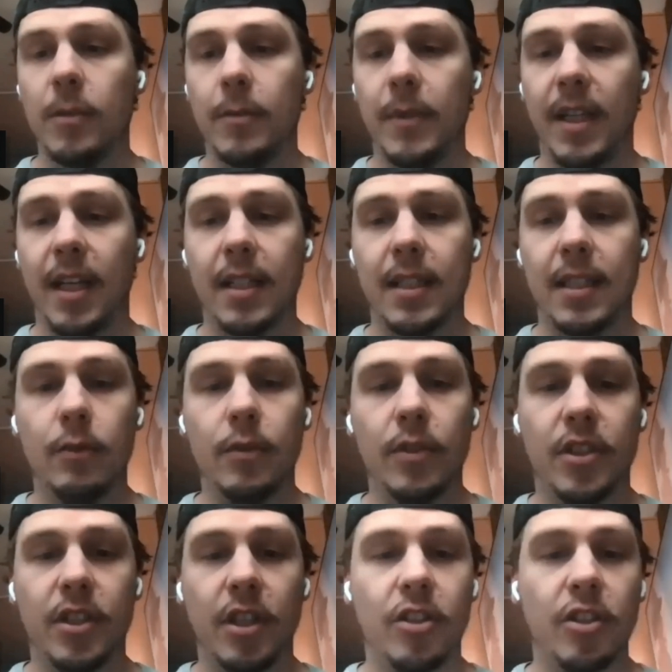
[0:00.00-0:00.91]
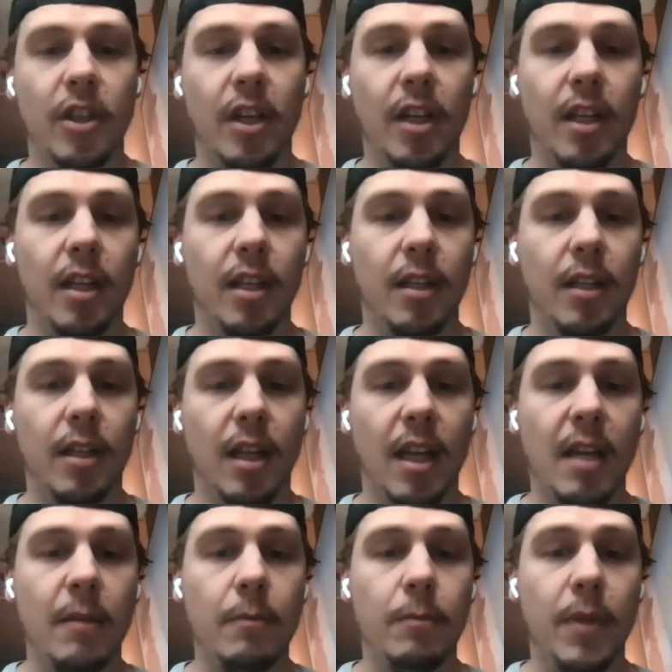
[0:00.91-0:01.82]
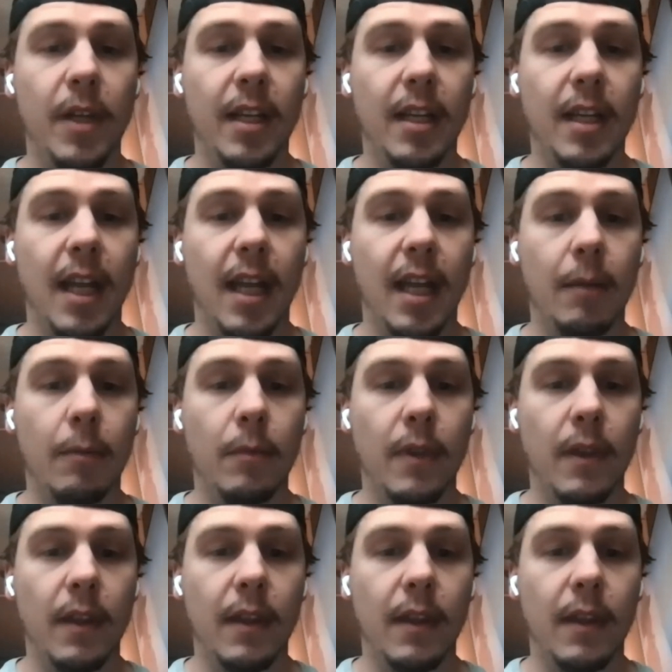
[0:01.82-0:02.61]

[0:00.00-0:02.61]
because he was such a big name